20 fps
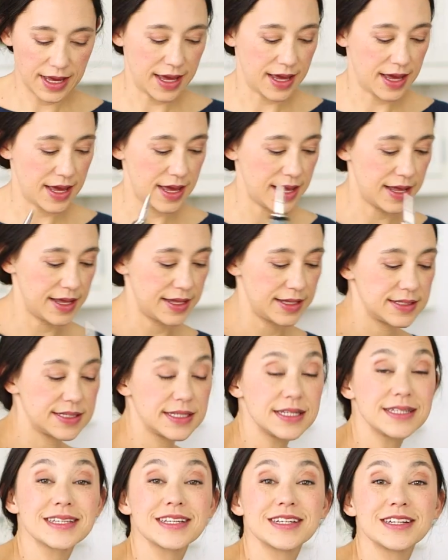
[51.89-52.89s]
and
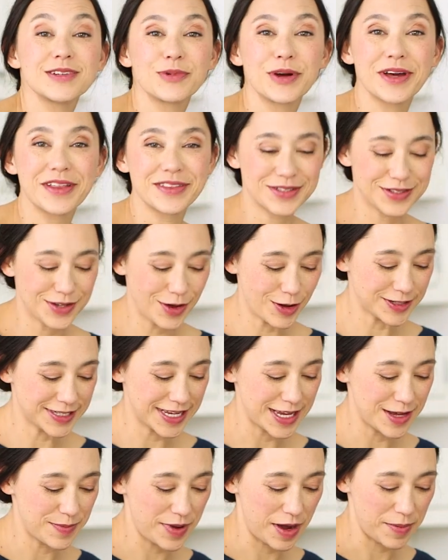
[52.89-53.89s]
season with salt
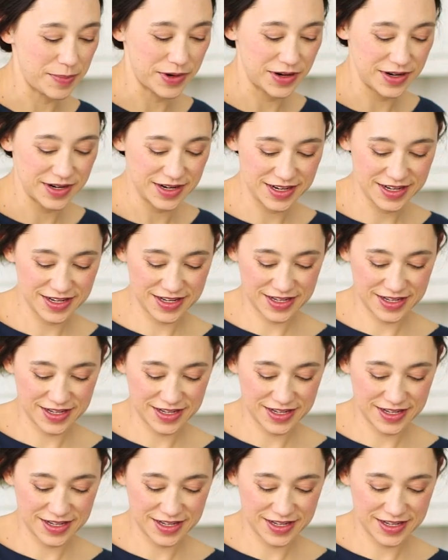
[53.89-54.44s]
and pepper.